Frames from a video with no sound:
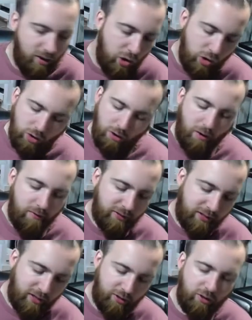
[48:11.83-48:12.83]
All of a
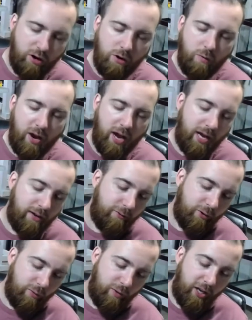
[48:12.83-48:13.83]
sudden, you go away
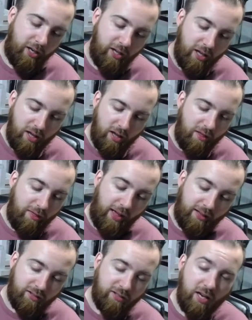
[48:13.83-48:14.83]
for a week.
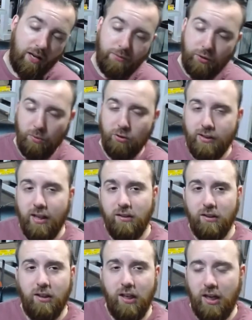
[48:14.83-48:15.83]
That stops. You're most likely
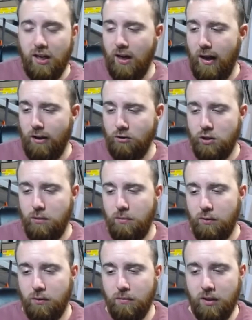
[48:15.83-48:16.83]
going to get an algae
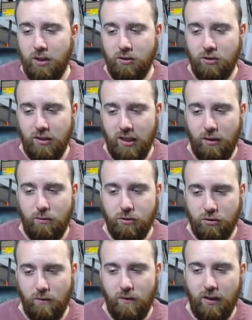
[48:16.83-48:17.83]
bloom because your tank was
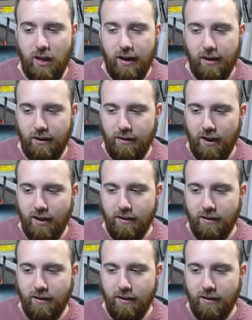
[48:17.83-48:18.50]
so reliant on that.